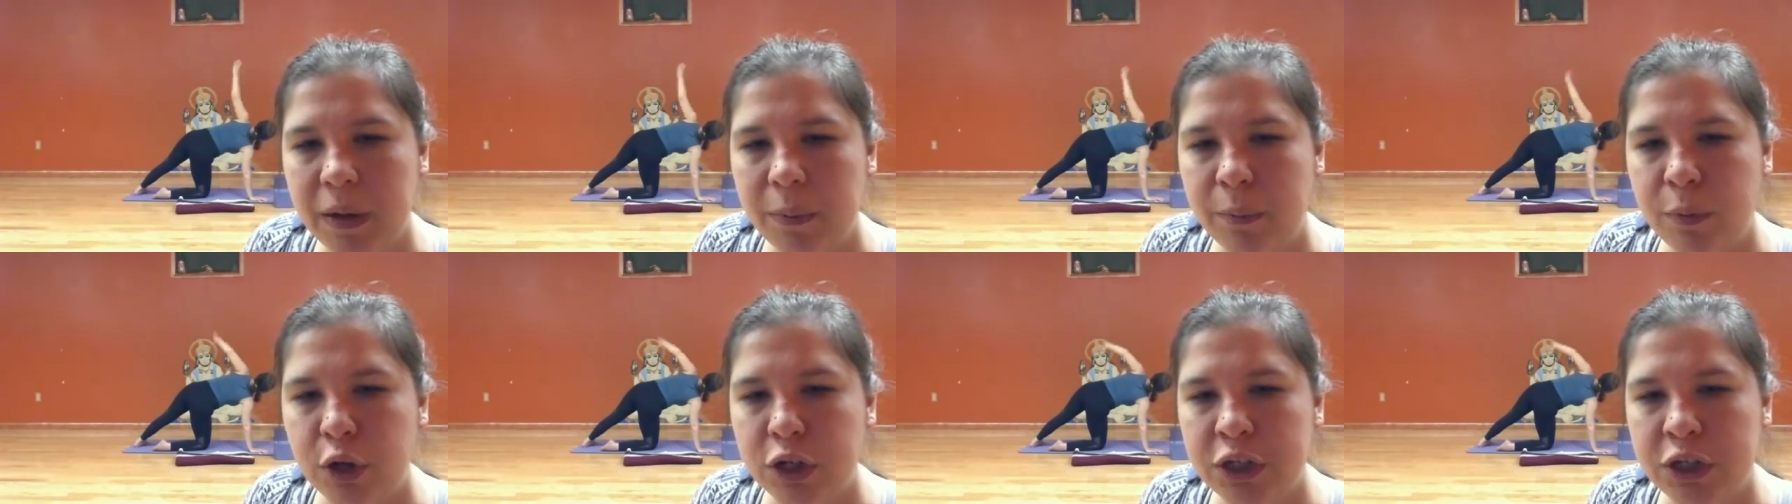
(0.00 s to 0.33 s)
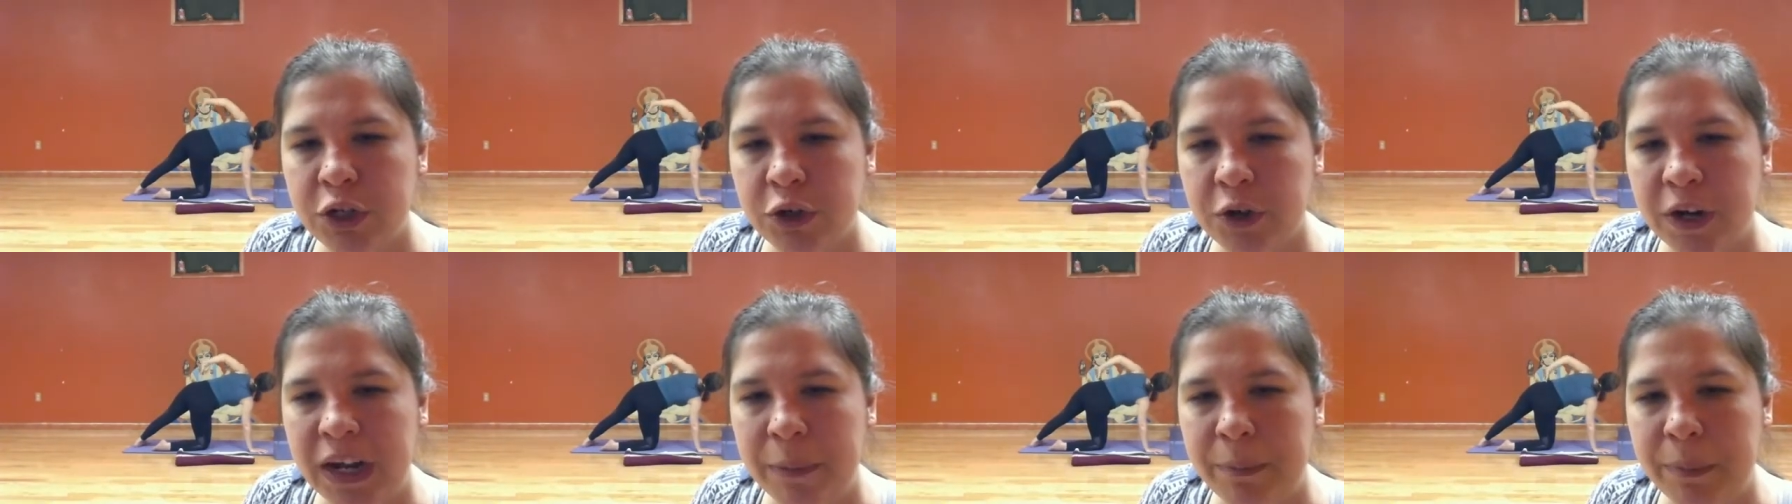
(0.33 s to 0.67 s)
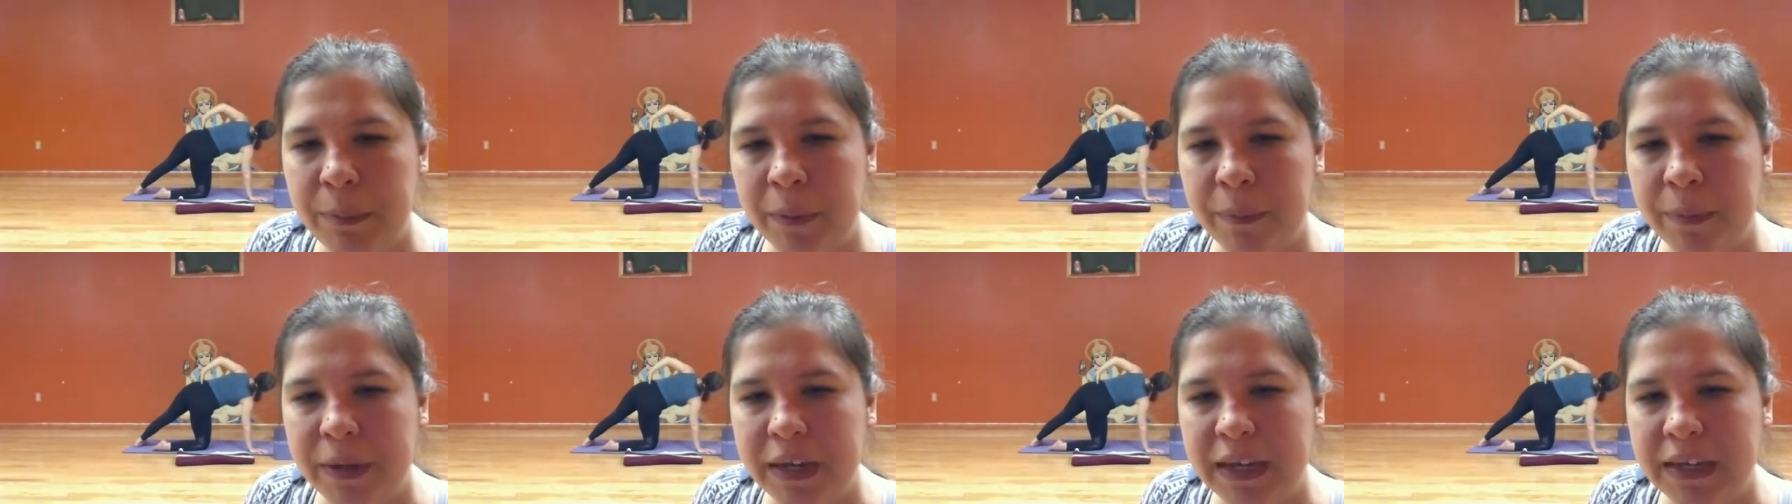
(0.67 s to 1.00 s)
Push your hip
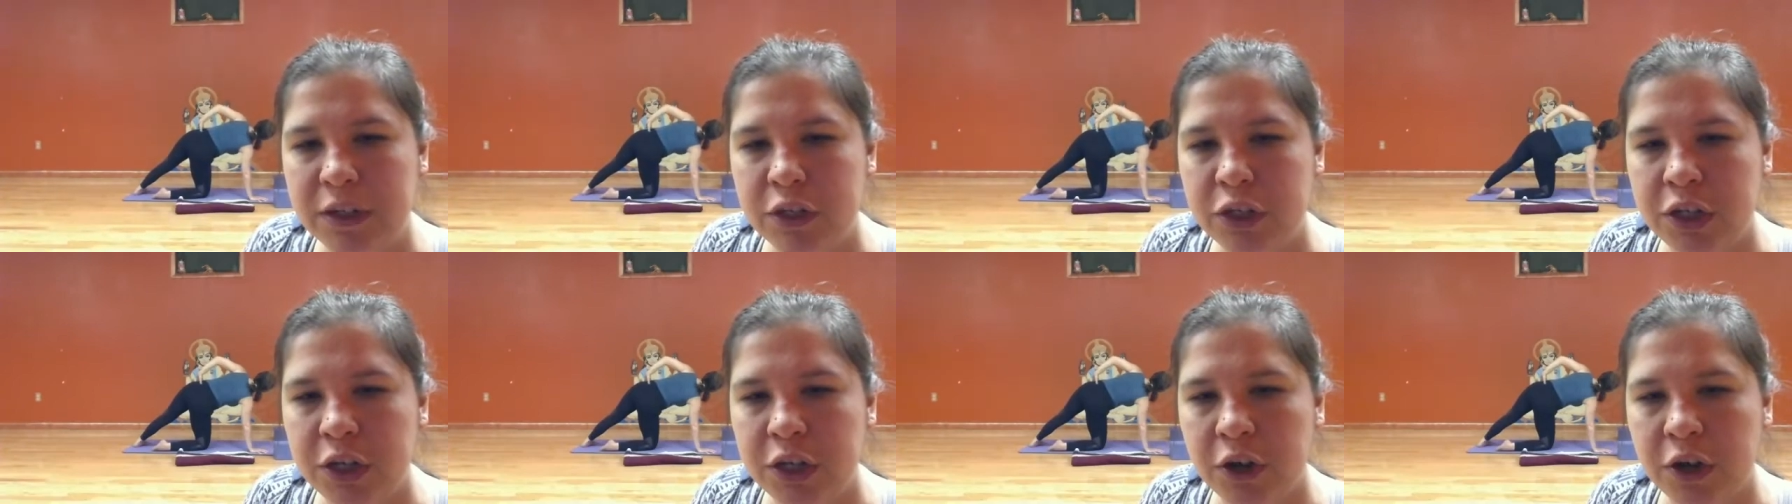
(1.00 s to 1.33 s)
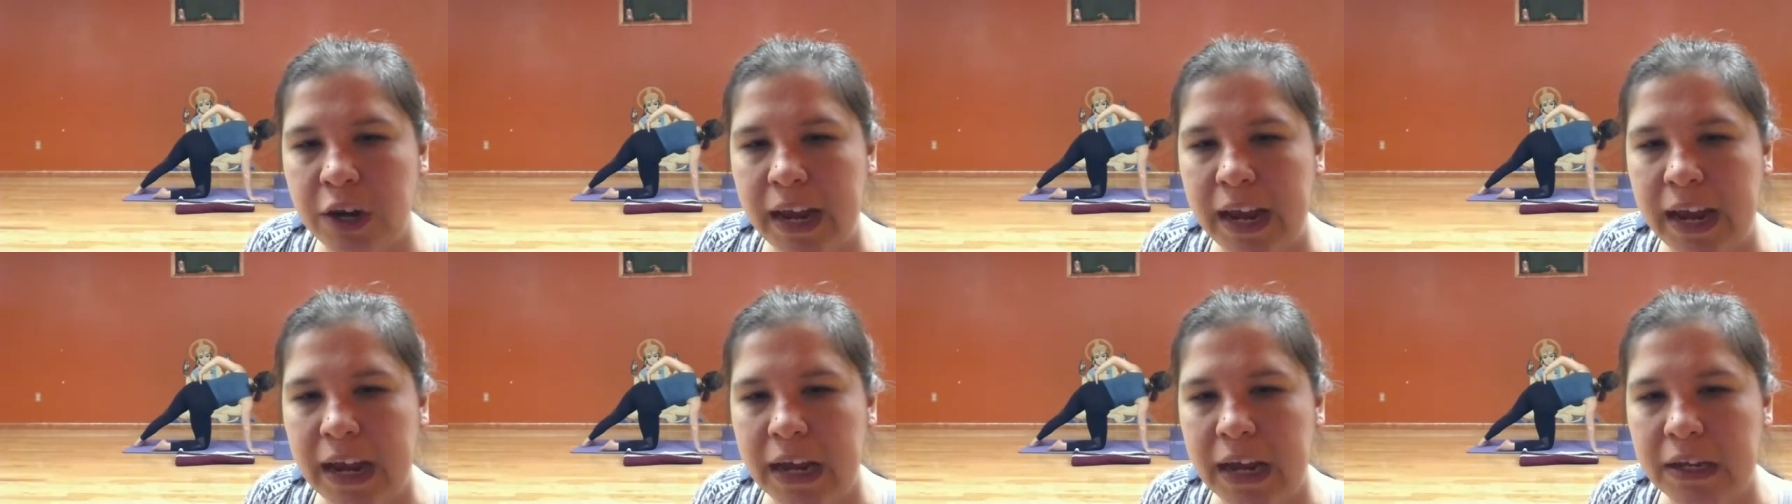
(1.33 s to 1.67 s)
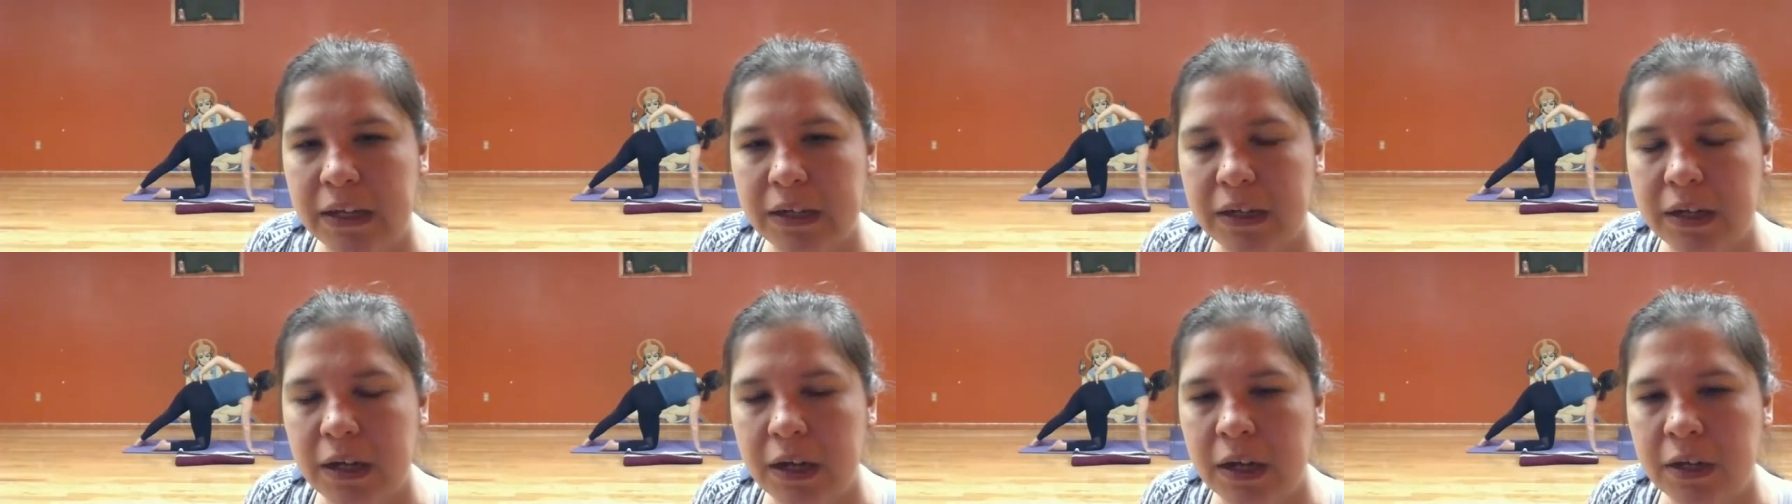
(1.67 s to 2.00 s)
up into your hand.